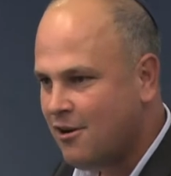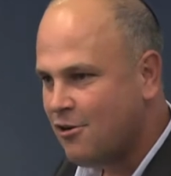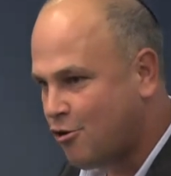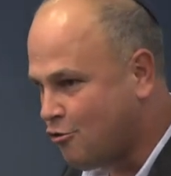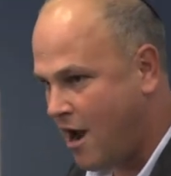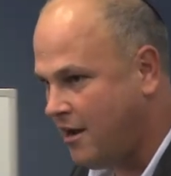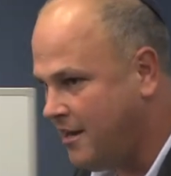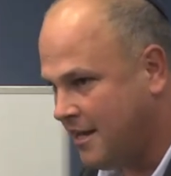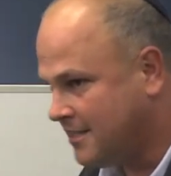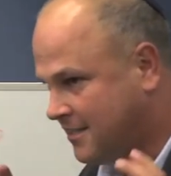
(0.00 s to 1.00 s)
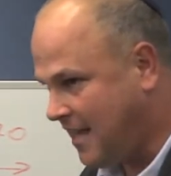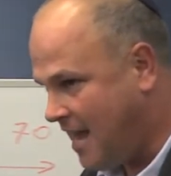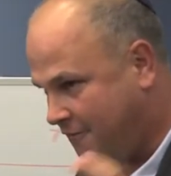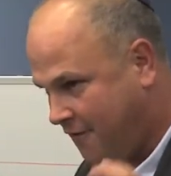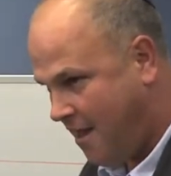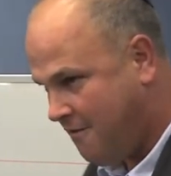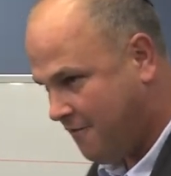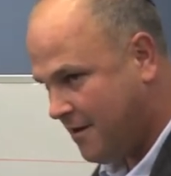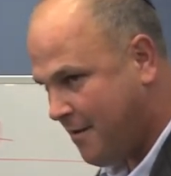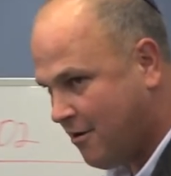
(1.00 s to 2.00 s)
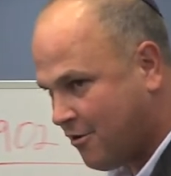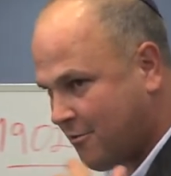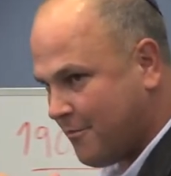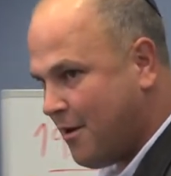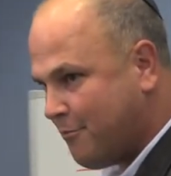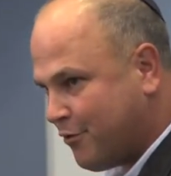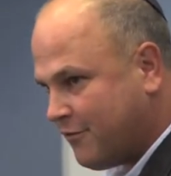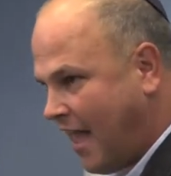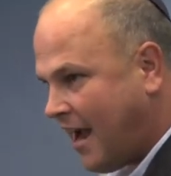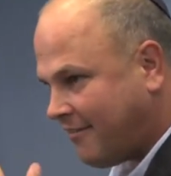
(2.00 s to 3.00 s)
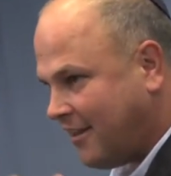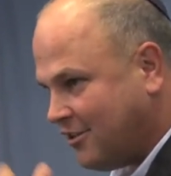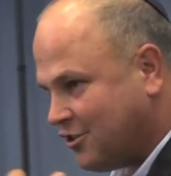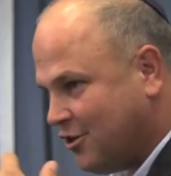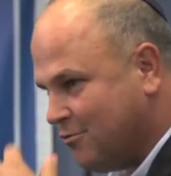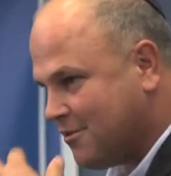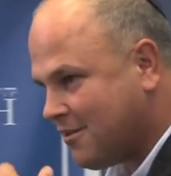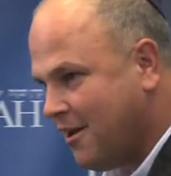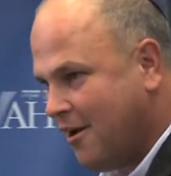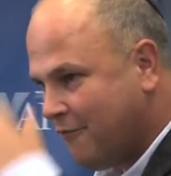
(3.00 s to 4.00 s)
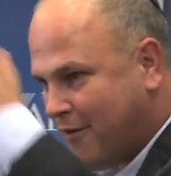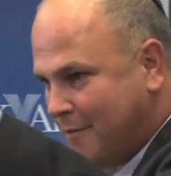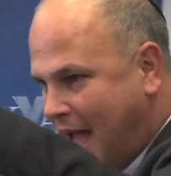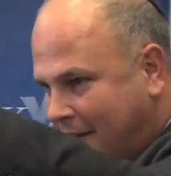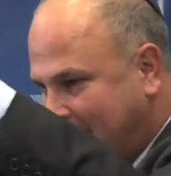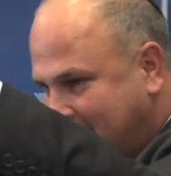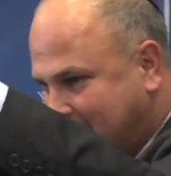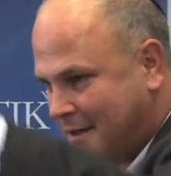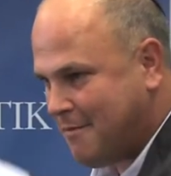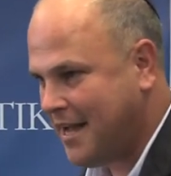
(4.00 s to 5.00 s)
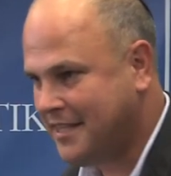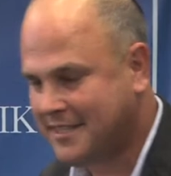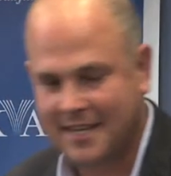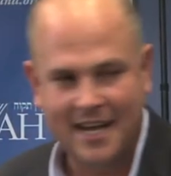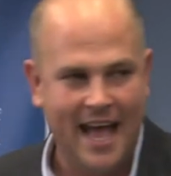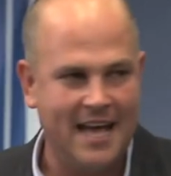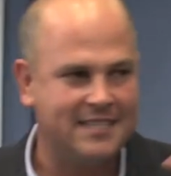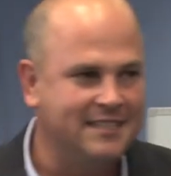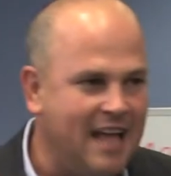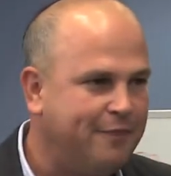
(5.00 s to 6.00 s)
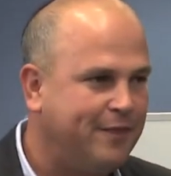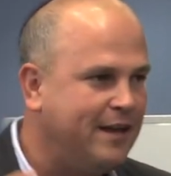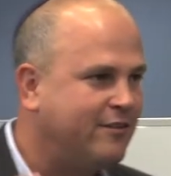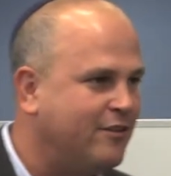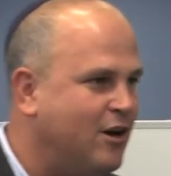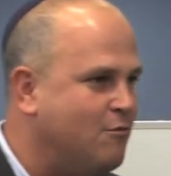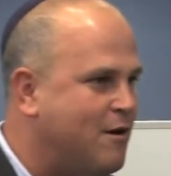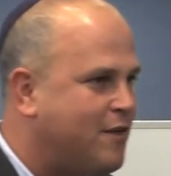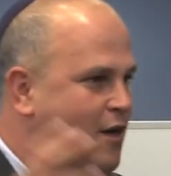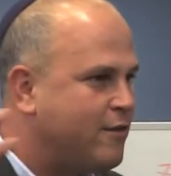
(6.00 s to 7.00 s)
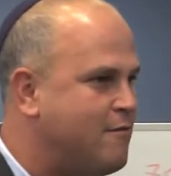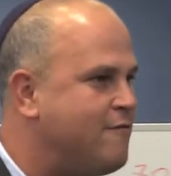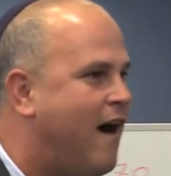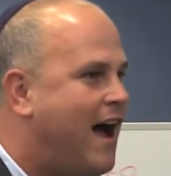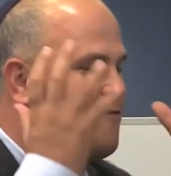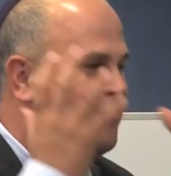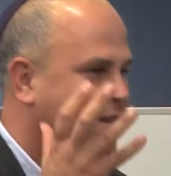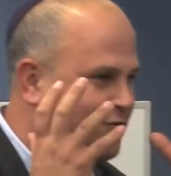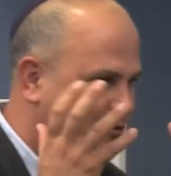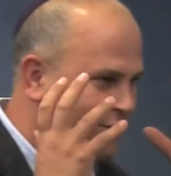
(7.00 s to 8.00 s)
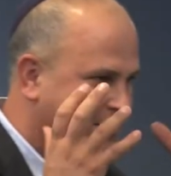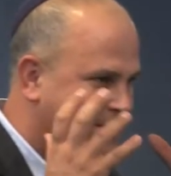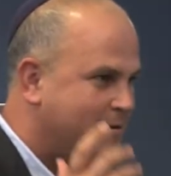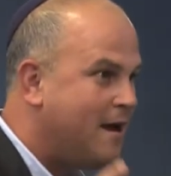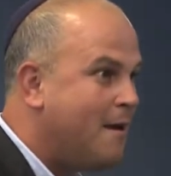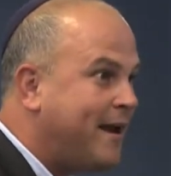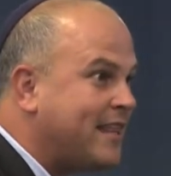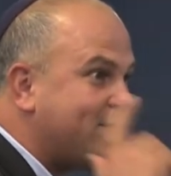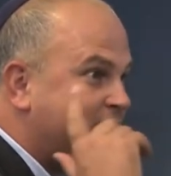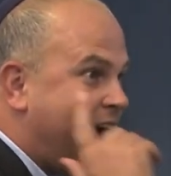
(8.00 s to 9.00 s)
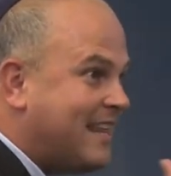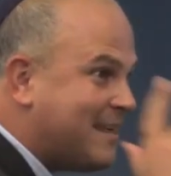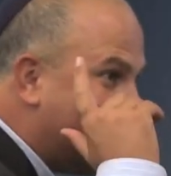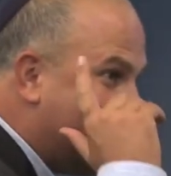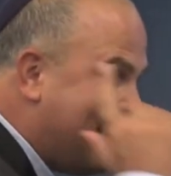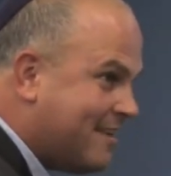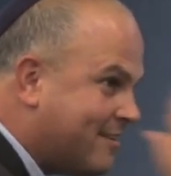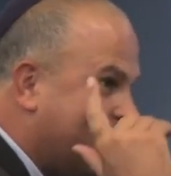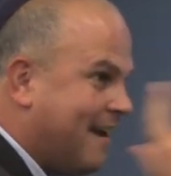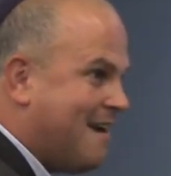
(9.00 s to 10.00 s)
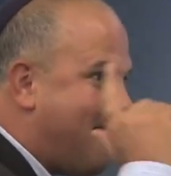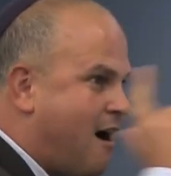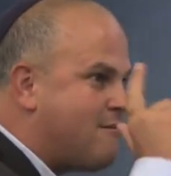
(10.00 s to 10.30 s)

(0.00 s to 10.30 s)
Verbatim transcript: creating a safe haven, about protecting Jews from anti Semites has nothing to do with the revival of Judaism. Because if Zionism is about